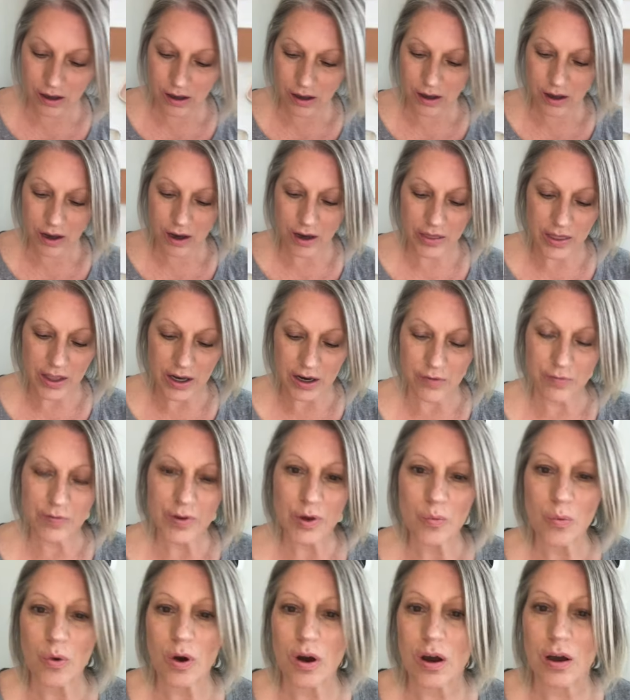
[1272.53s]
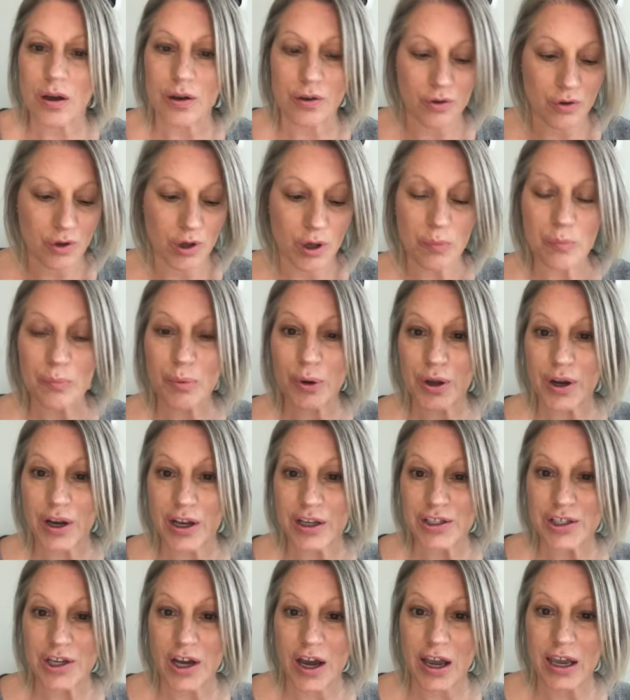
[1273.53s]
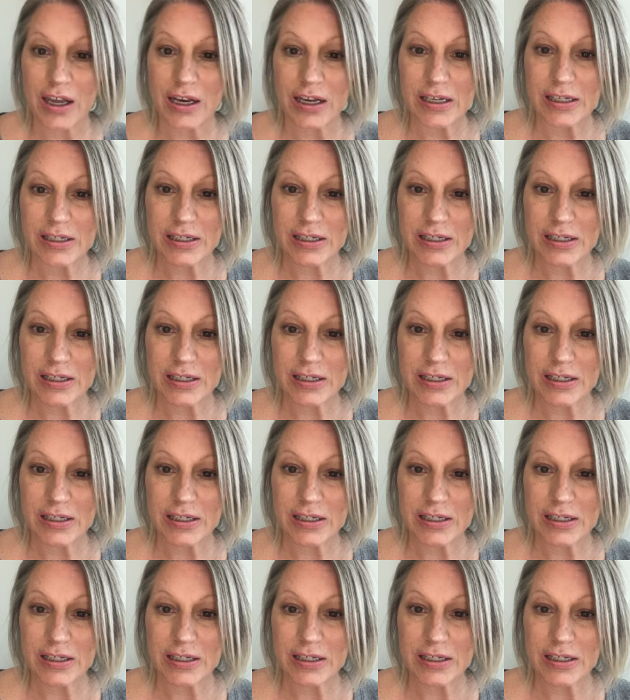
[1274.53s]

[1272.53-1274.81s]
And then if you want, you can put a tiny